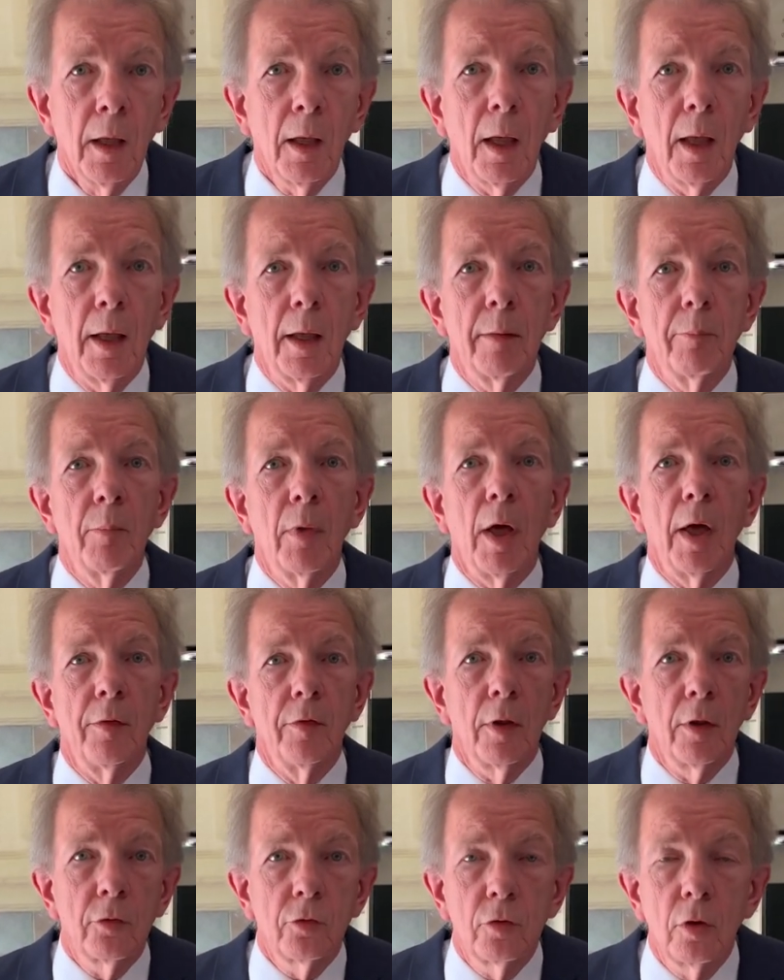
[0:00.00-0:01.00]
and
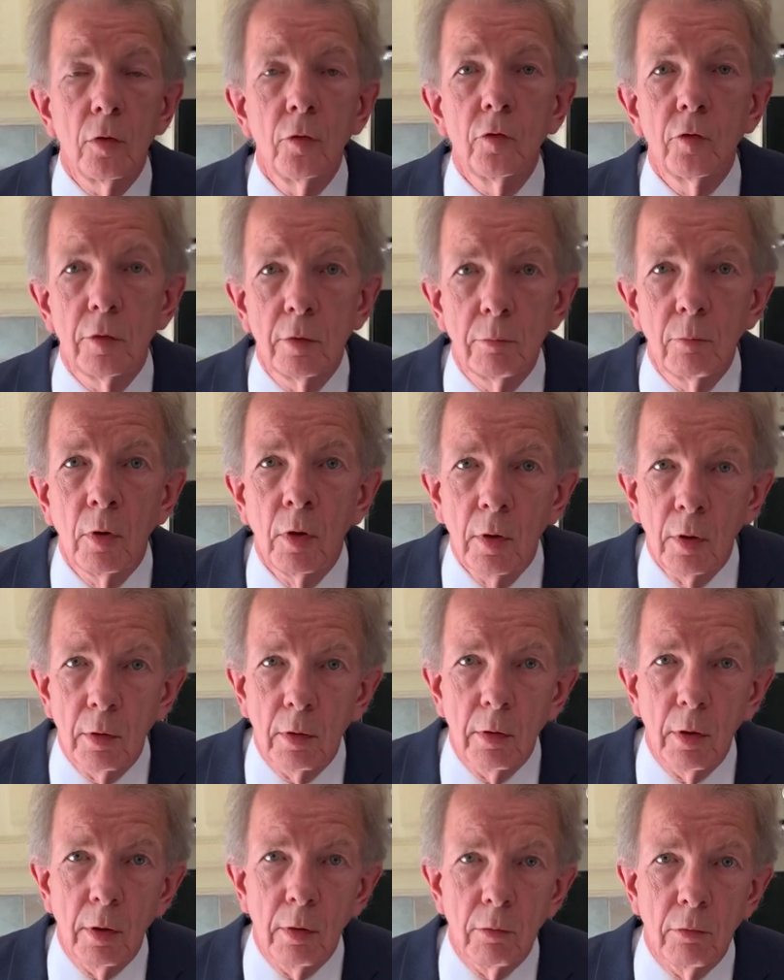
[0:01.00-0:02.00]
that's shown some
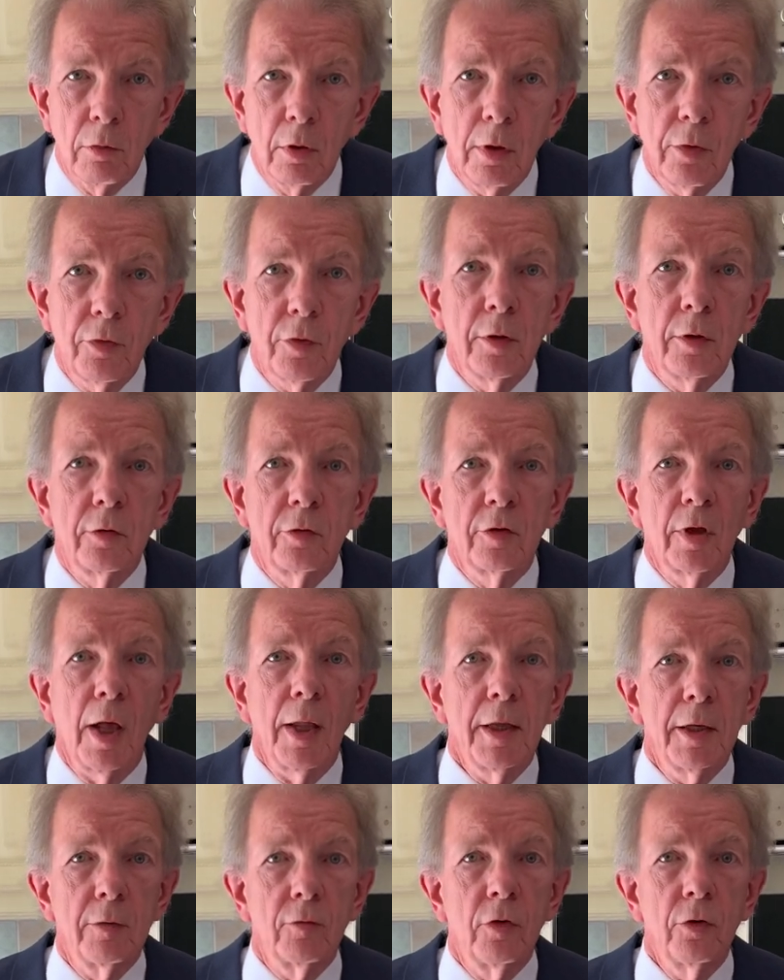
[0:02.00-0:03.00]
rather
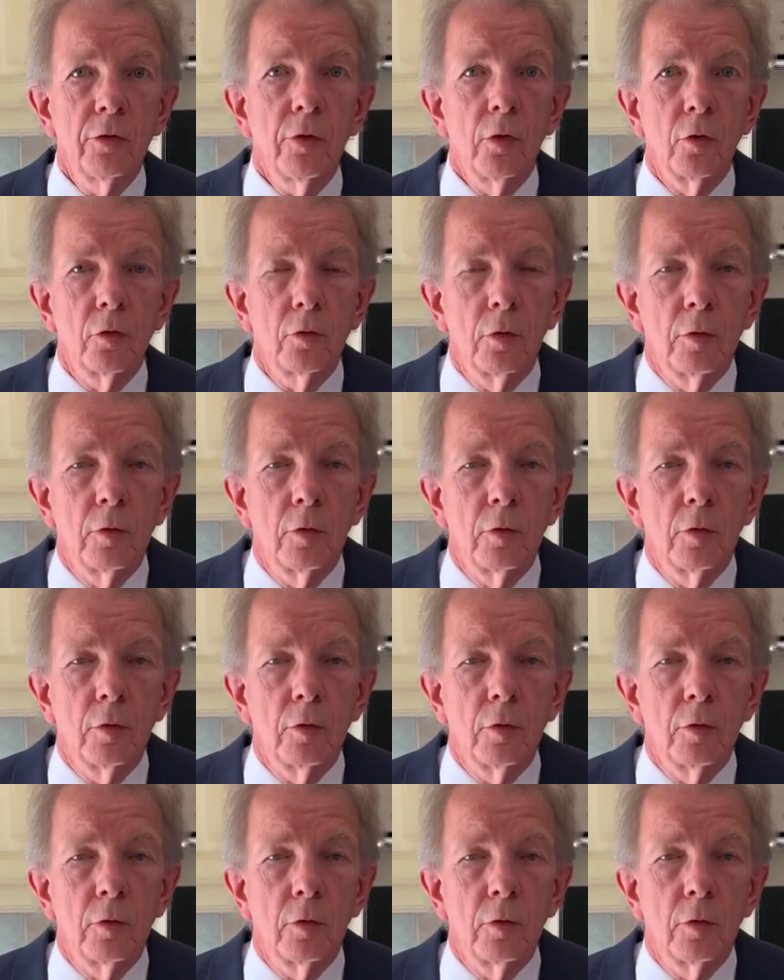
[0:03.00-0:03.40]
telling results.